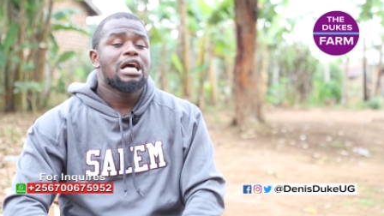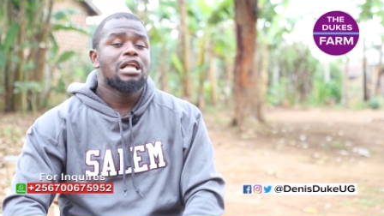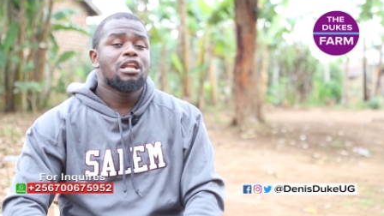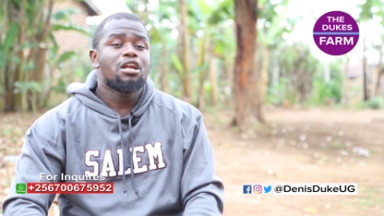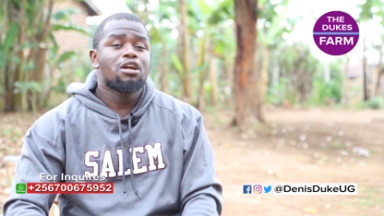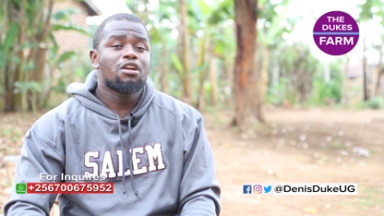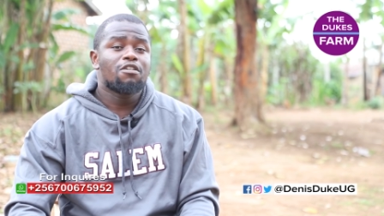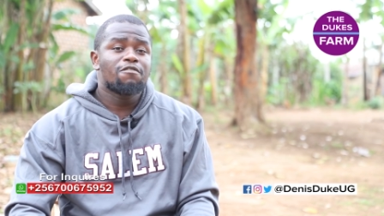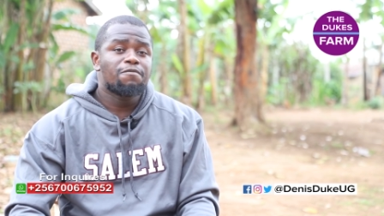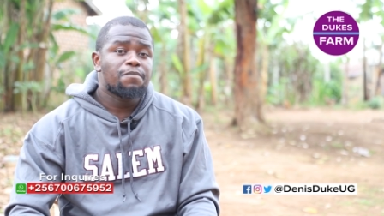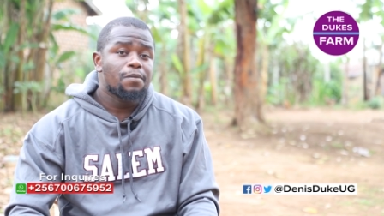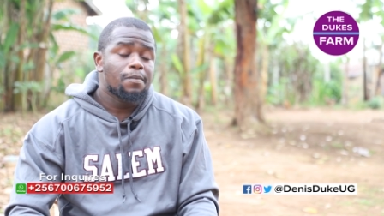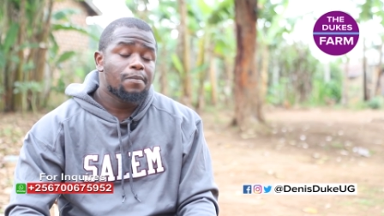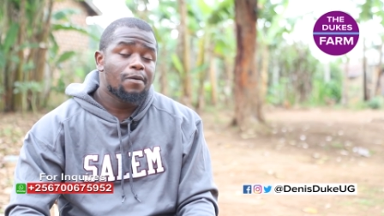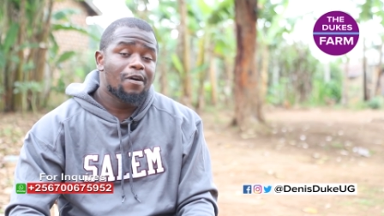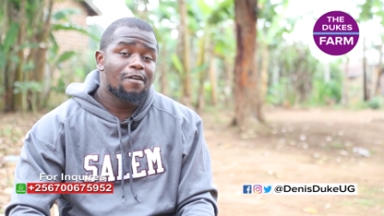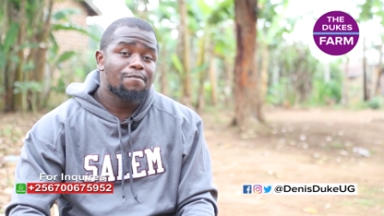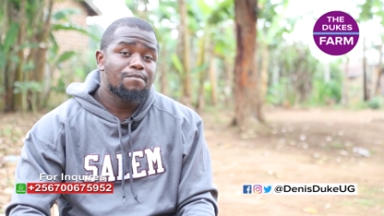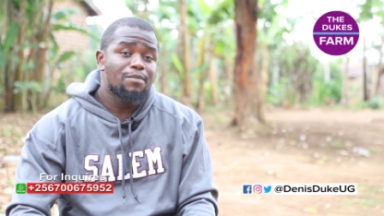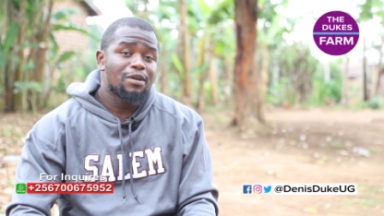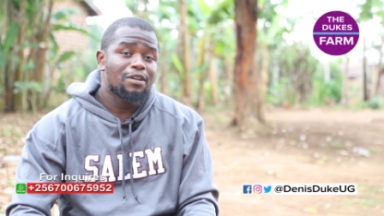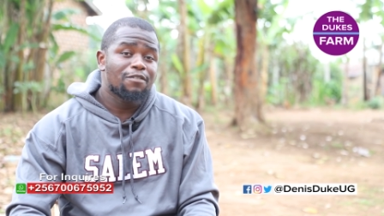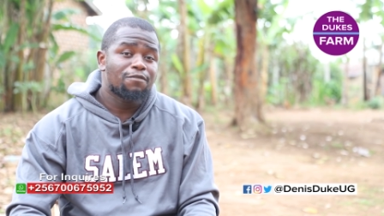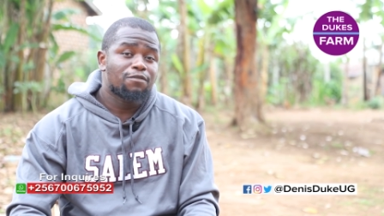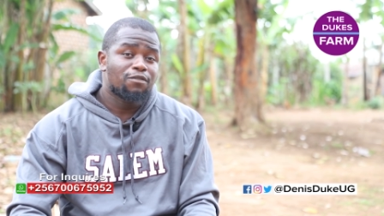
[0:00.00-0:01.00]
A lot of people
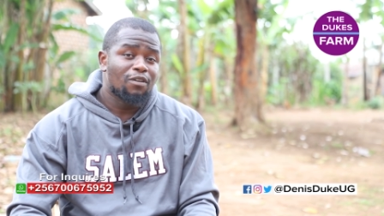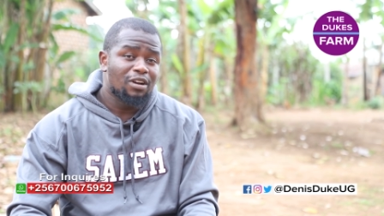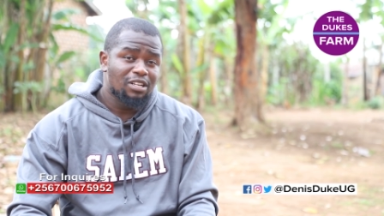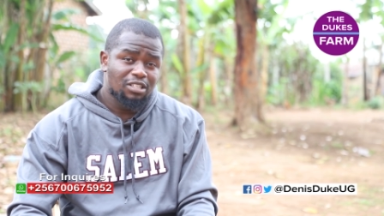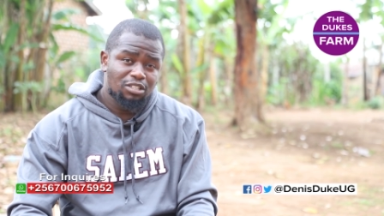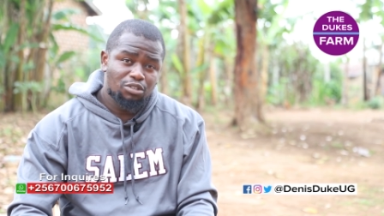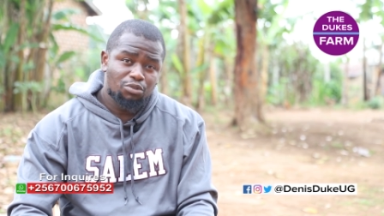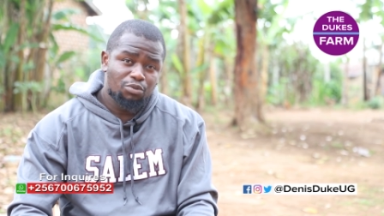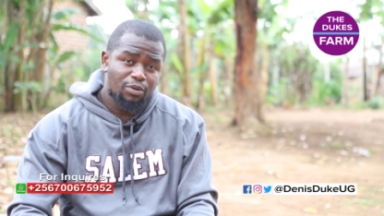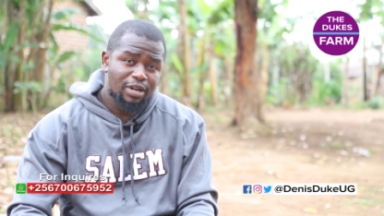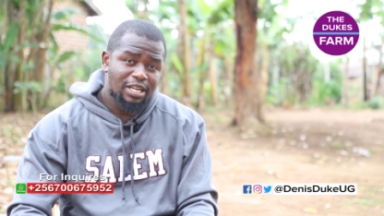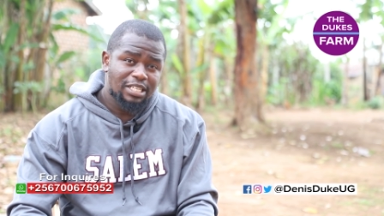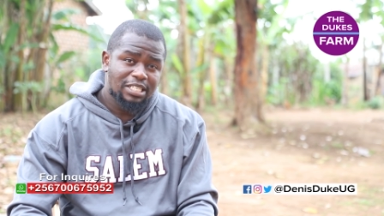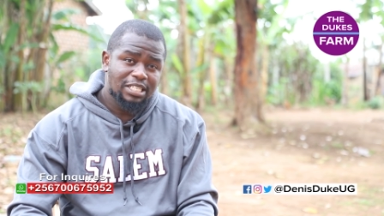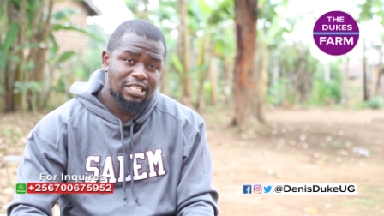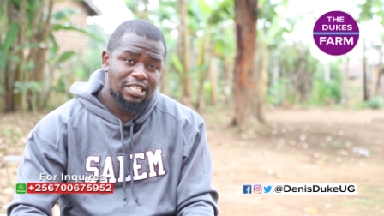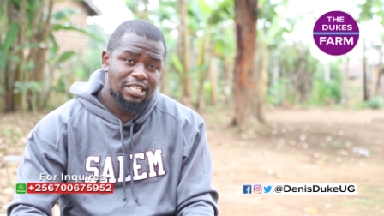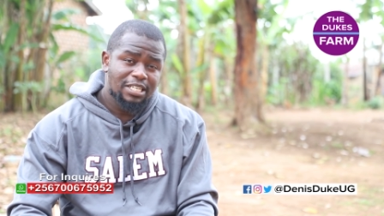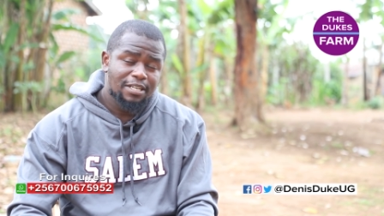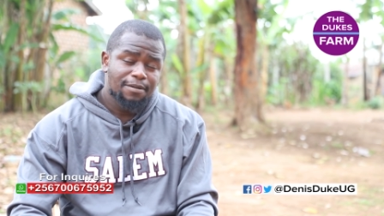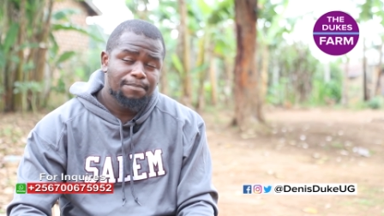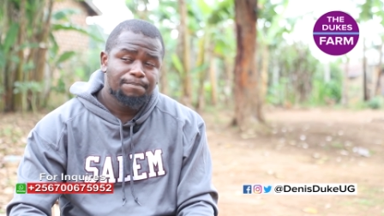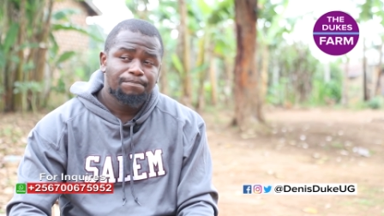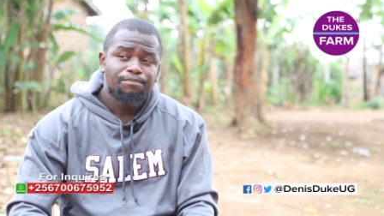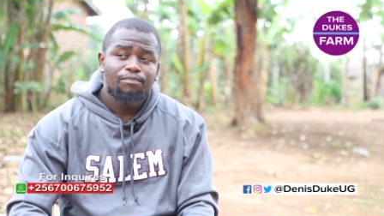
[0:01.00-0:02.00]
have been
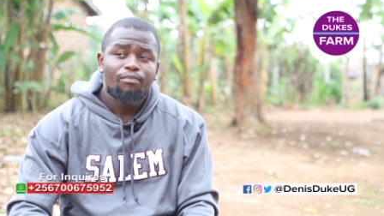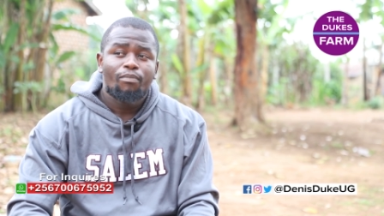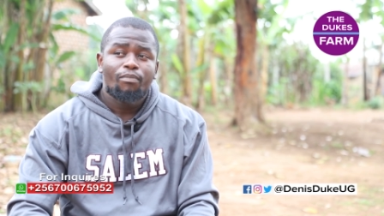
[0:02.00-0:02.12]
frustrated.